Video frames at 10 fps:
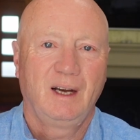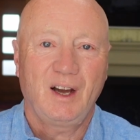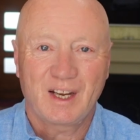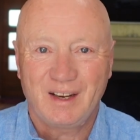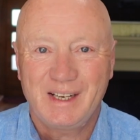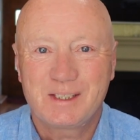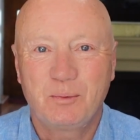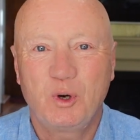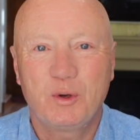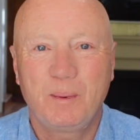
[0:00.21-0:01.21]
Hi guys,
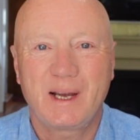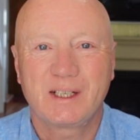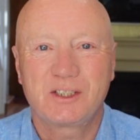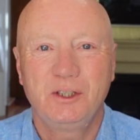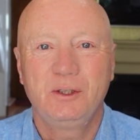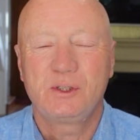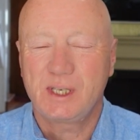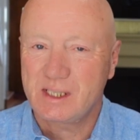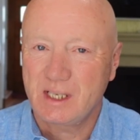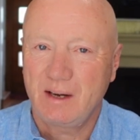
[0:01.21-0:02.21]
welcome back to
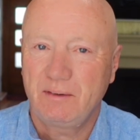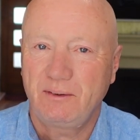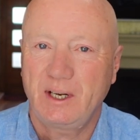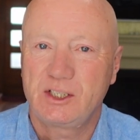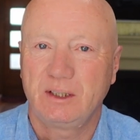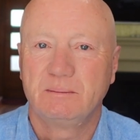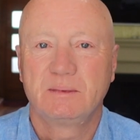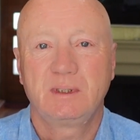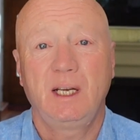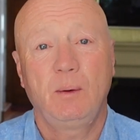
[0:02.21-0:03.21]
60 Over Fashion.
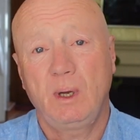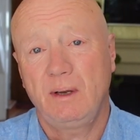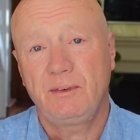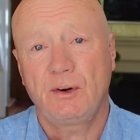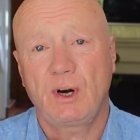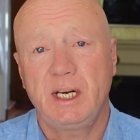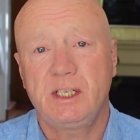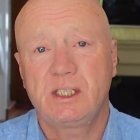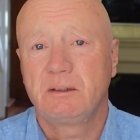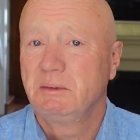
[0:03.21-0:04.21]
Now, whatever your
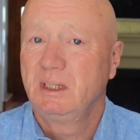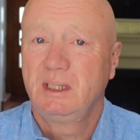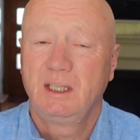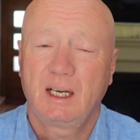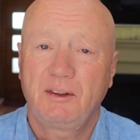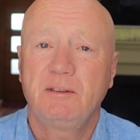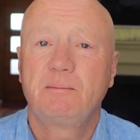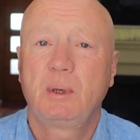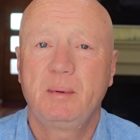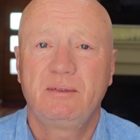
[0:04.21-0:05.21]
age, I
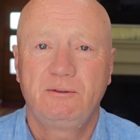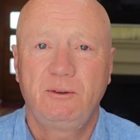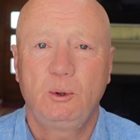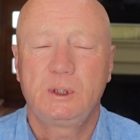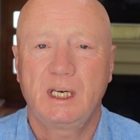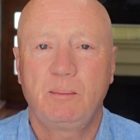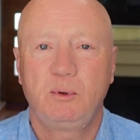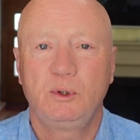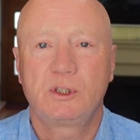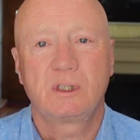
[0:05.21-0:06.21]
think probably from 40
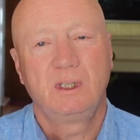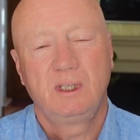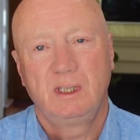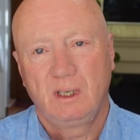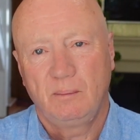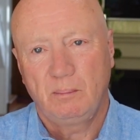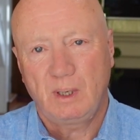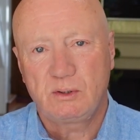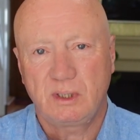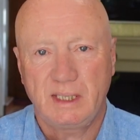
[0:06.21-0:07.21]
upwards,
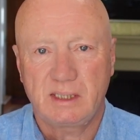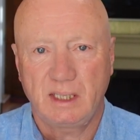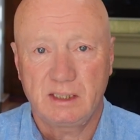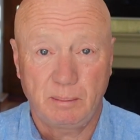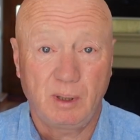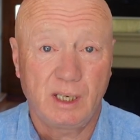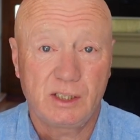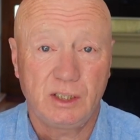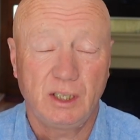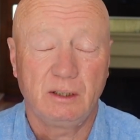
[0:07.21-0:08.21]
most of these things apply
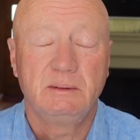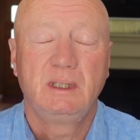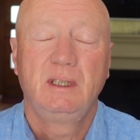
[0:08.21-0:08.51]
to you.